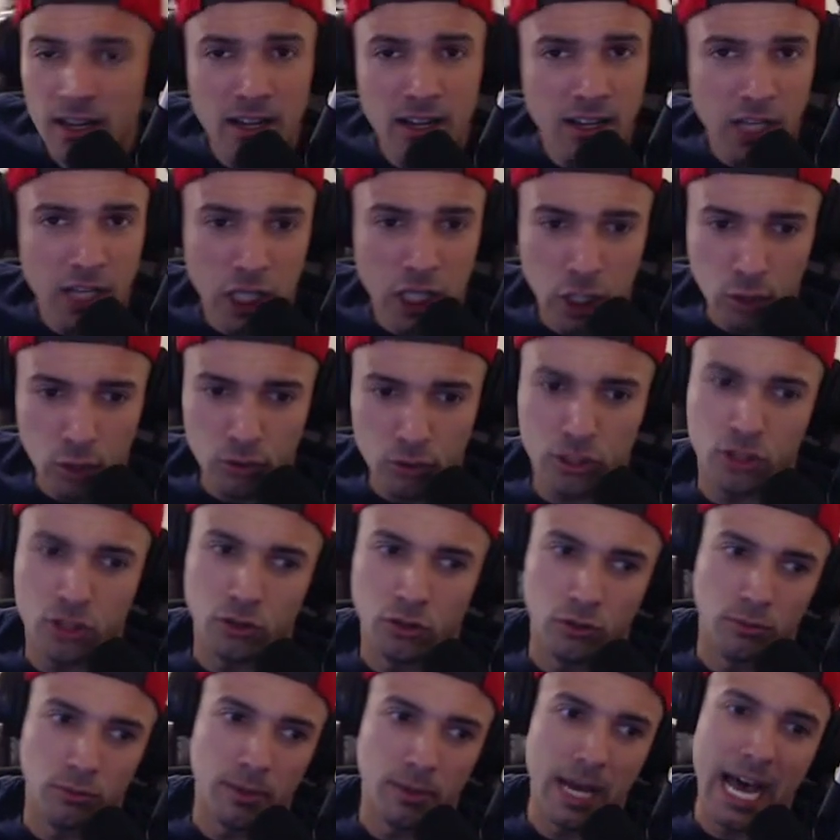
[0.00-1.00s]

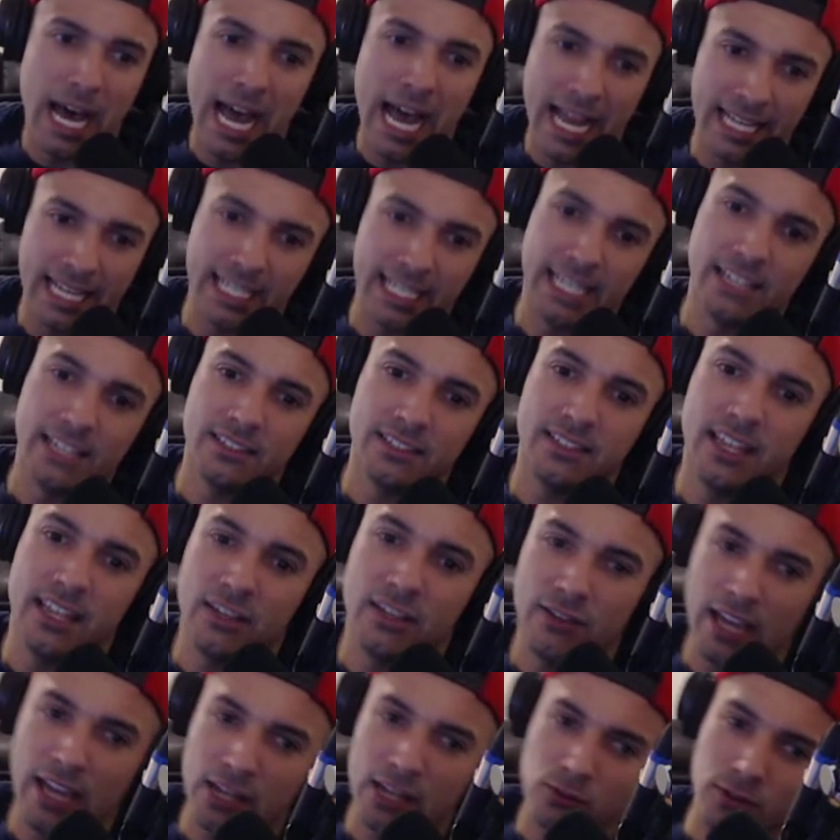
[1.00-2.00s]
YouTube ideas that
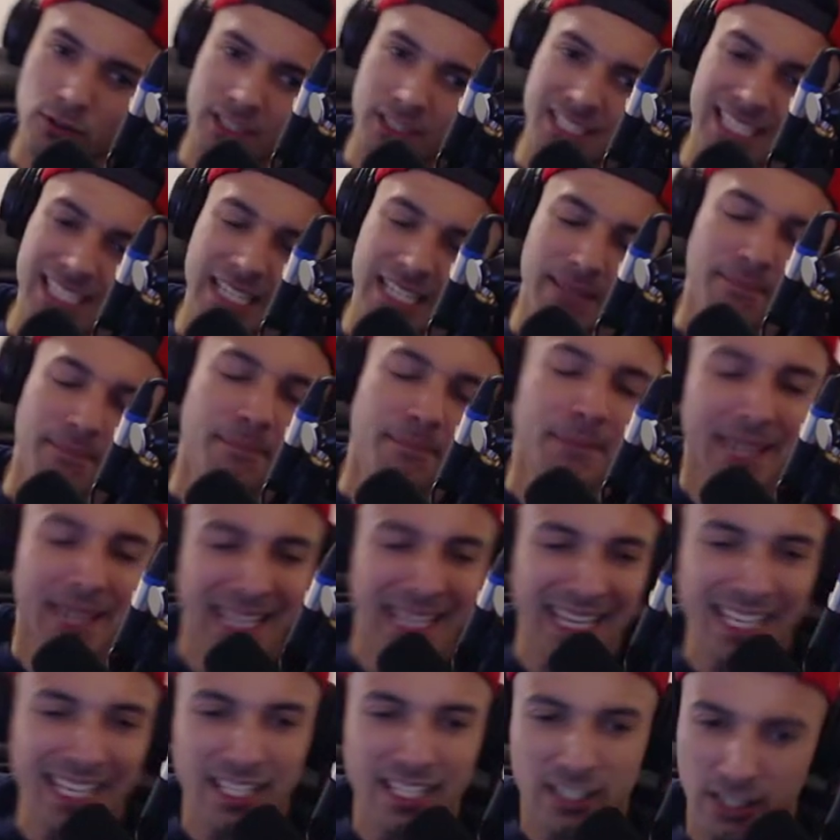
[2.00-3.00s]
you guys want to see
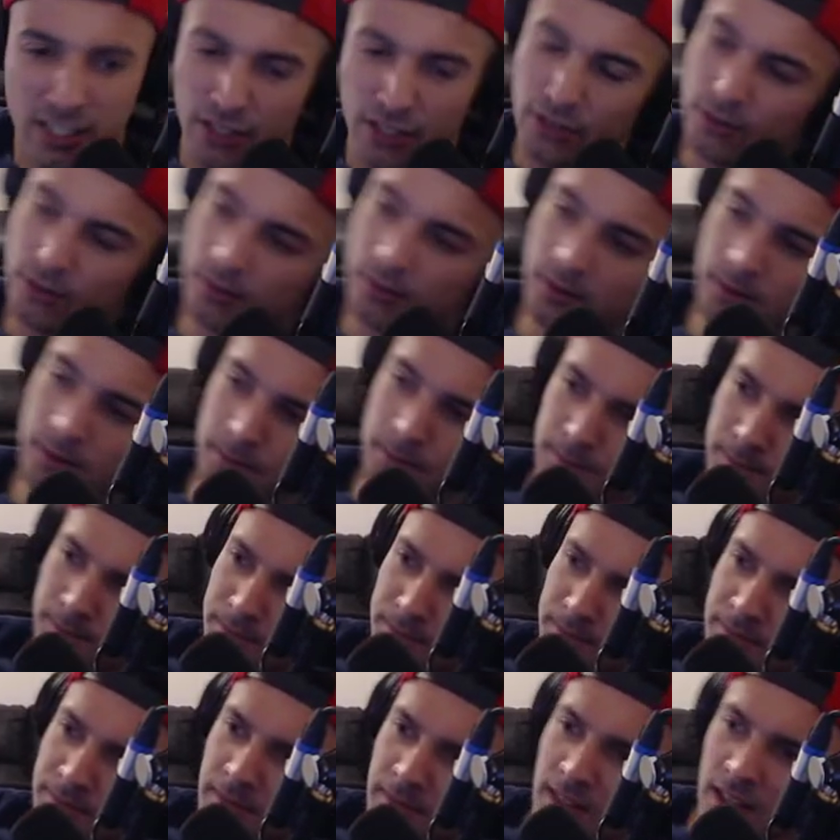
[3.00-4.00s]
me do.
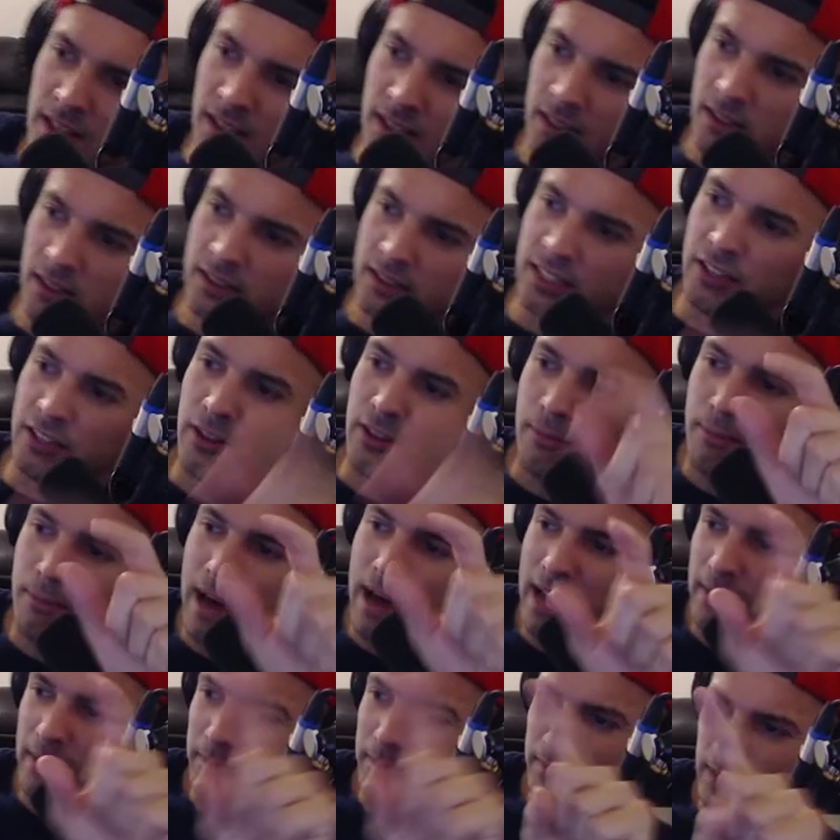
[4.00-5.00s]
In the
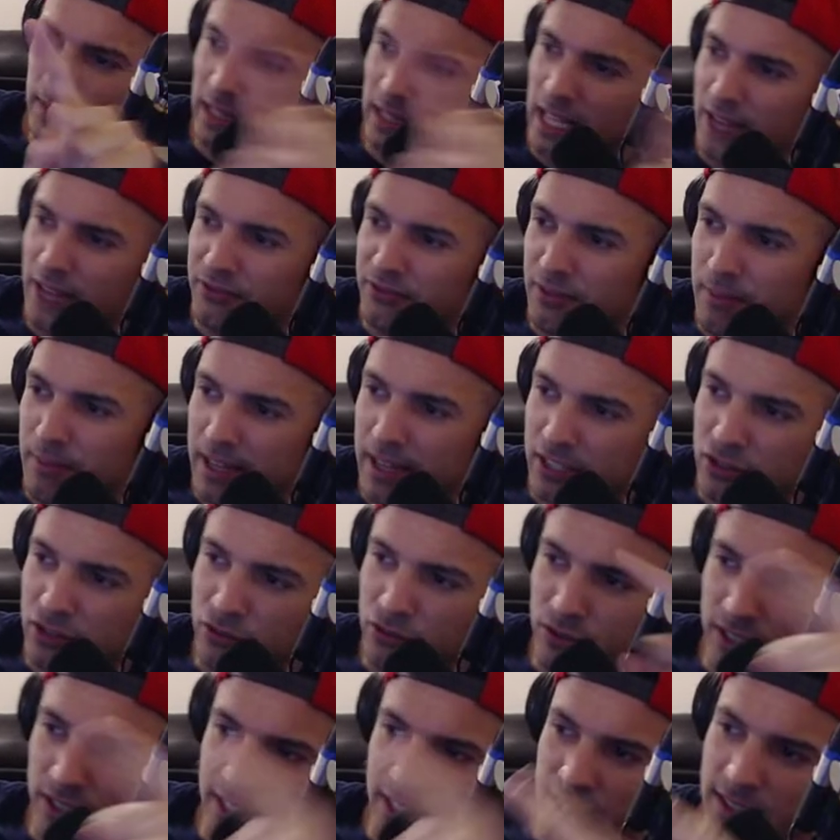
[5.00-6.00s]
bottom left of my
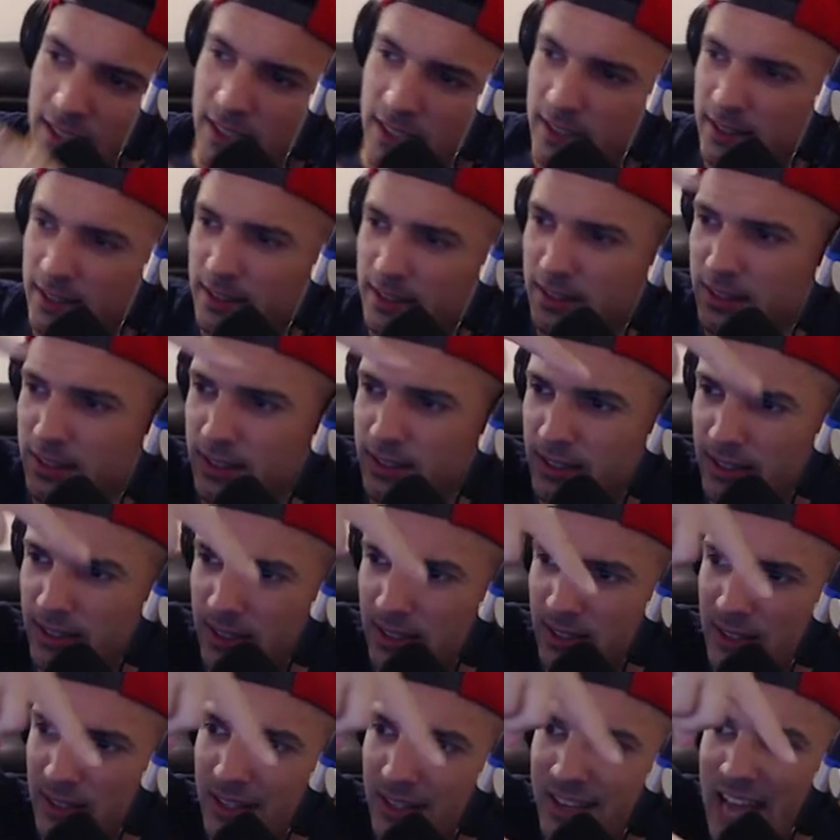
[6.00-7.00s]
screen,
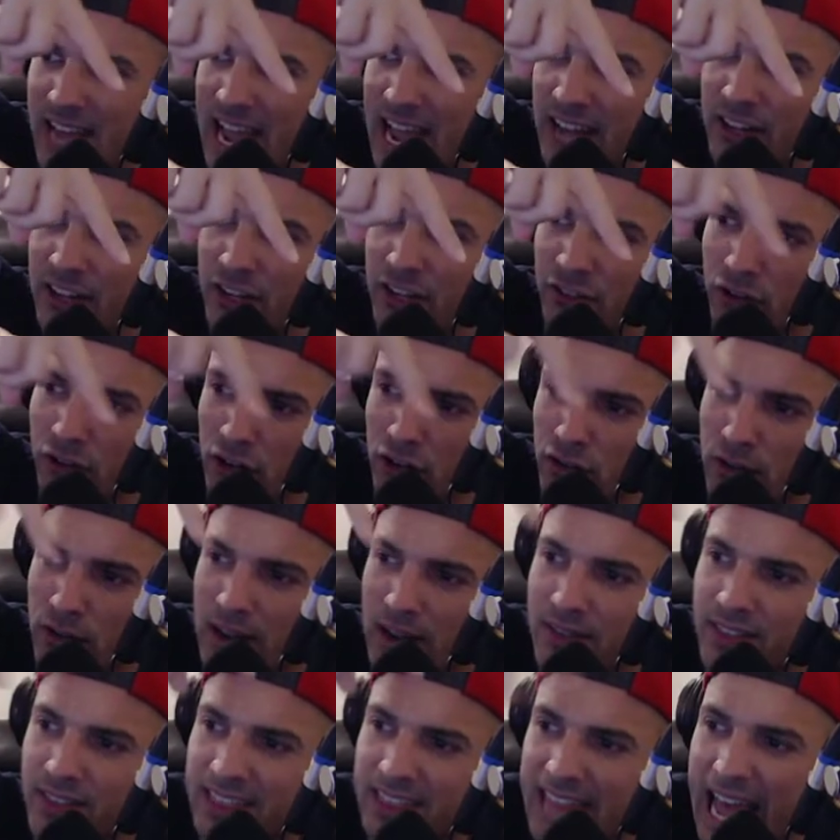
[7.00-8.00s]
932 out
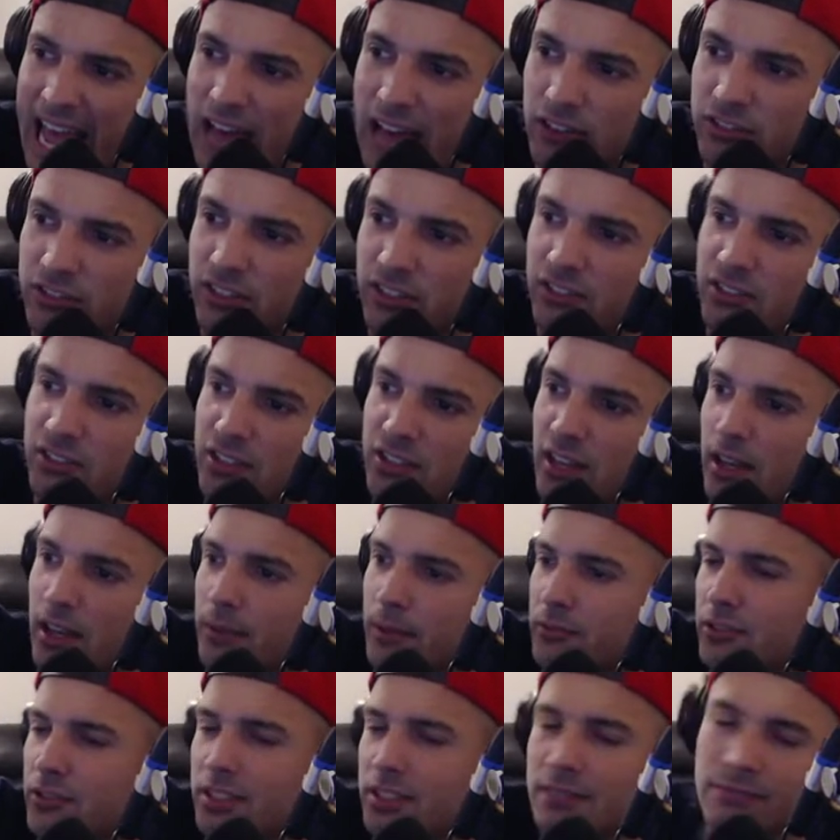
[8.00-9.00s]
of a 1,000
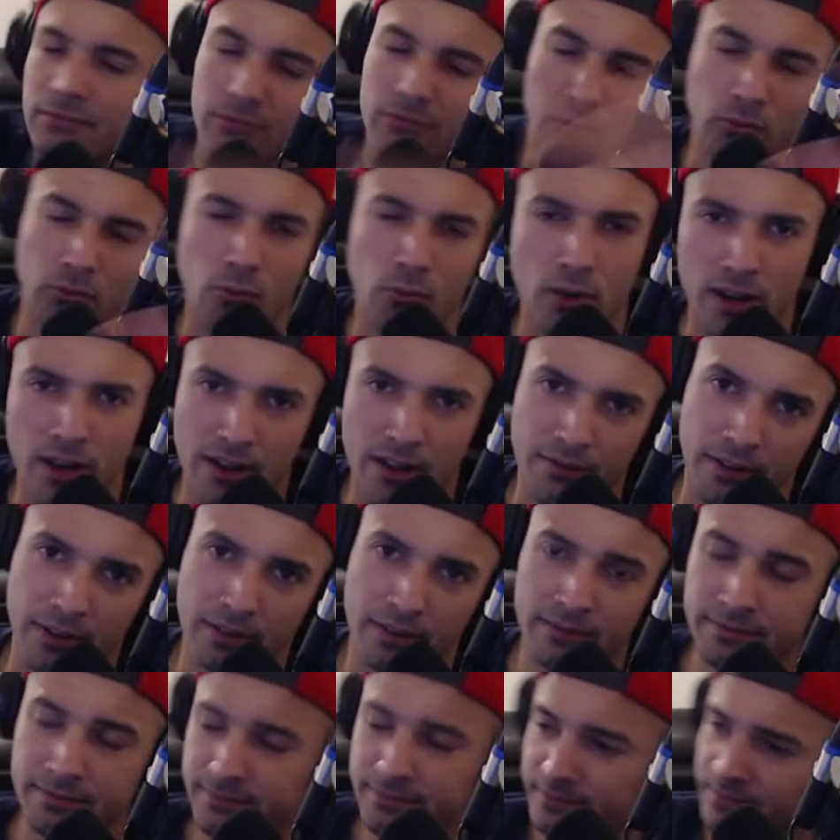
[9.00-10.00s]
subs. Whatever.
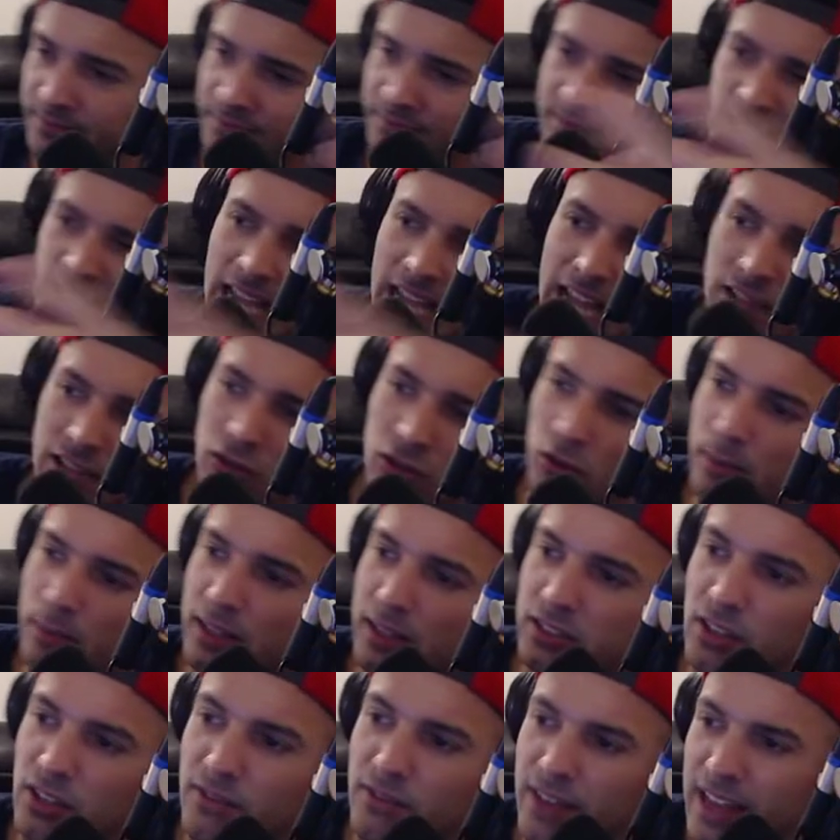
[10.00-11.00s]
I told
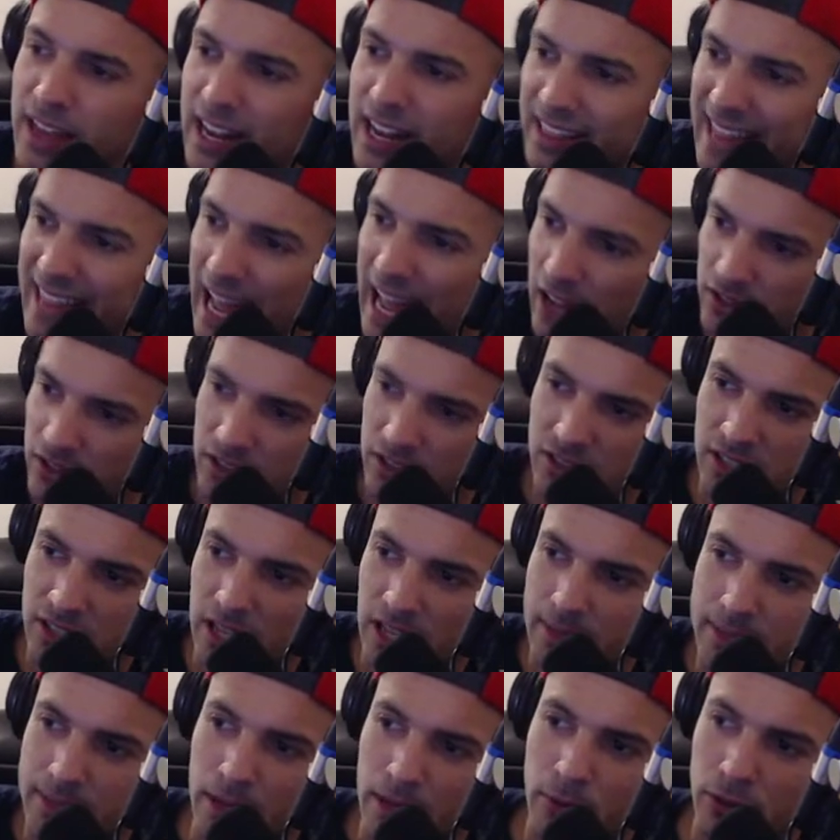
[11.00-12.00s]
myself at a 1,000
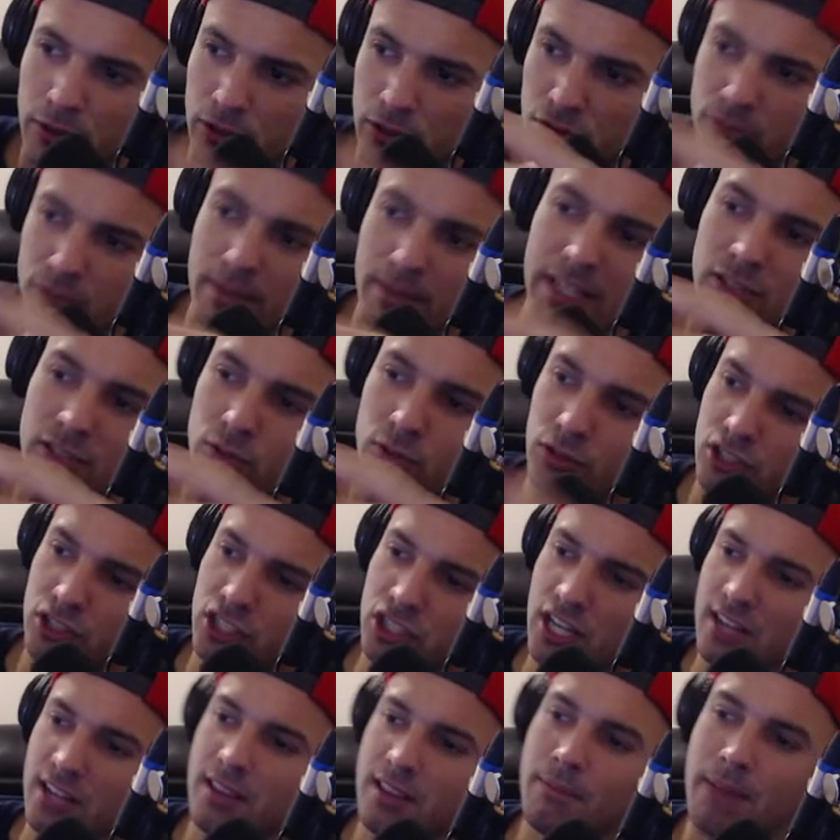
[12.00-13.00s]
subs, I will use my Twitch
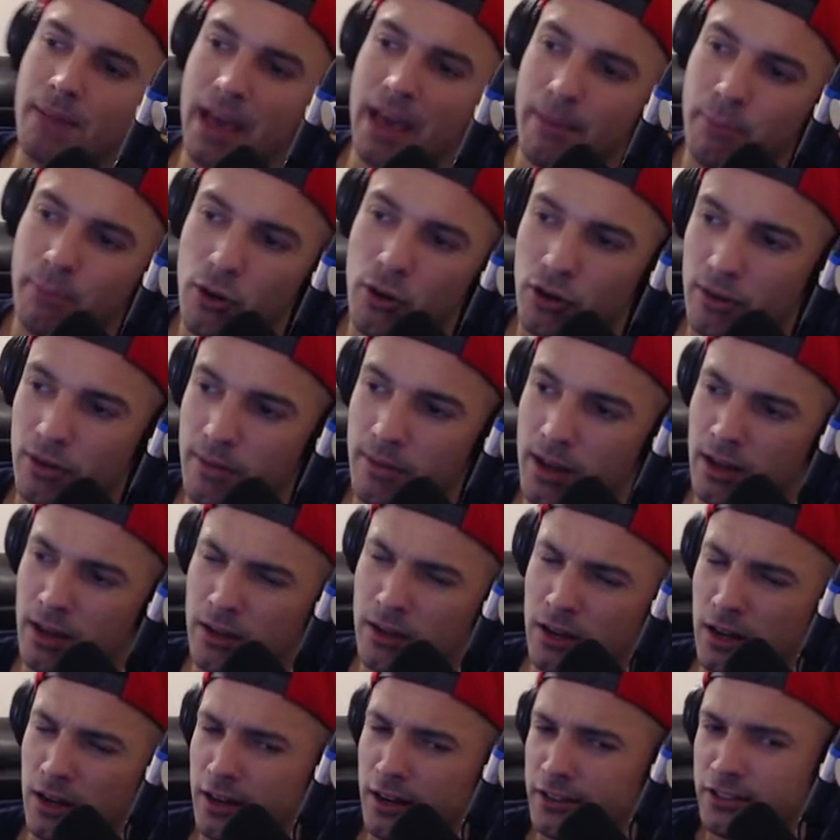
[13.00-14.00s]
check to buy Pokemon
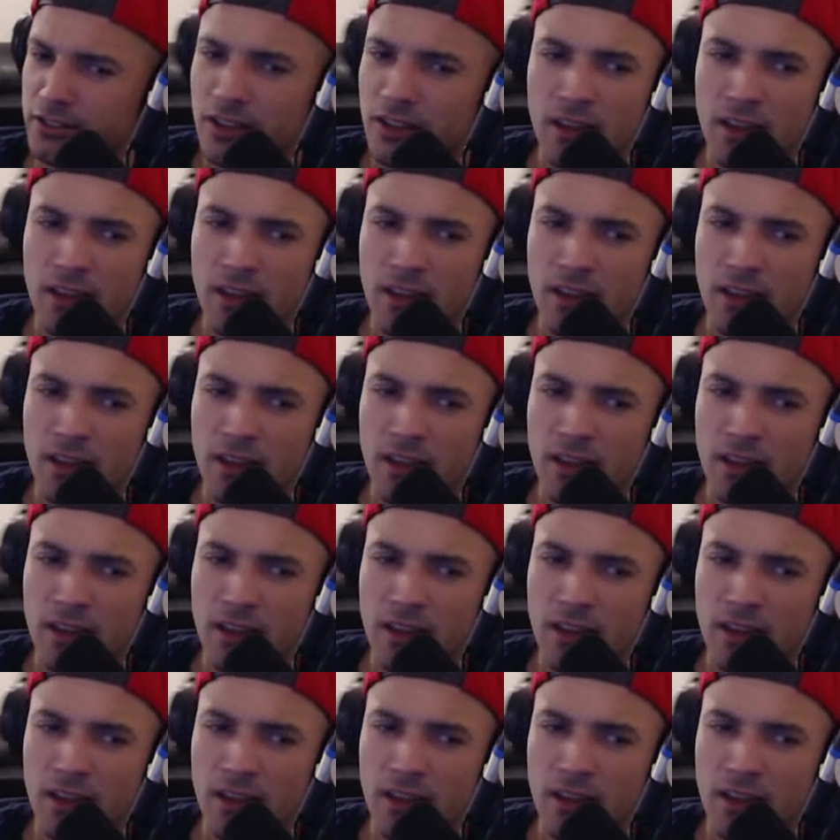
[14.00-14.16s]
cards.